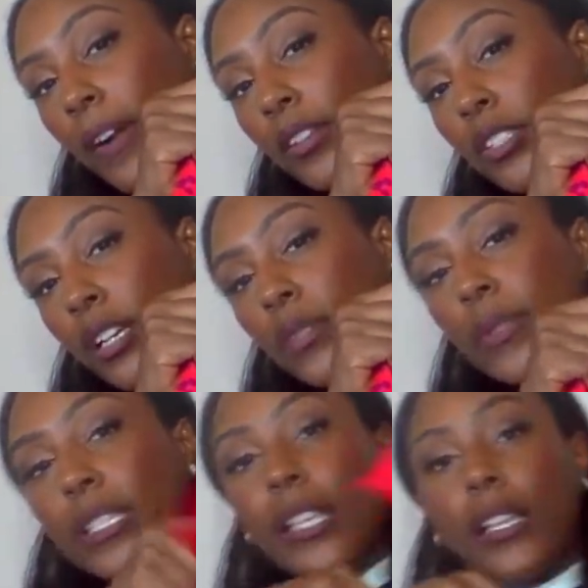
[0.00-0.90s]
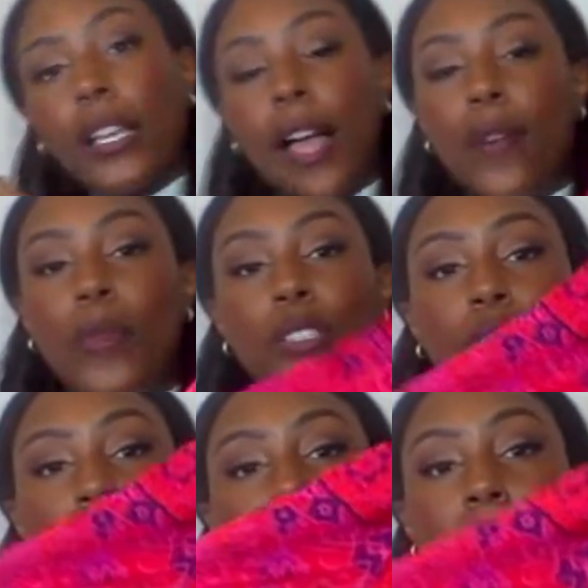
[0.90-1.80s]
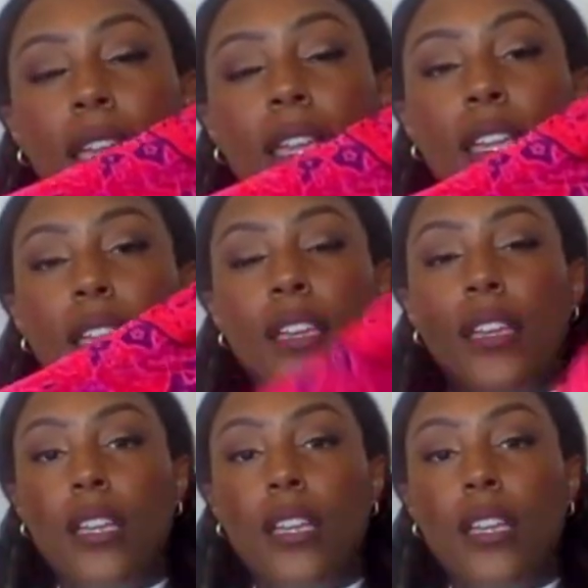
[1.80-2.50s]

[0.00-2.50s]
first started reselling, I went to a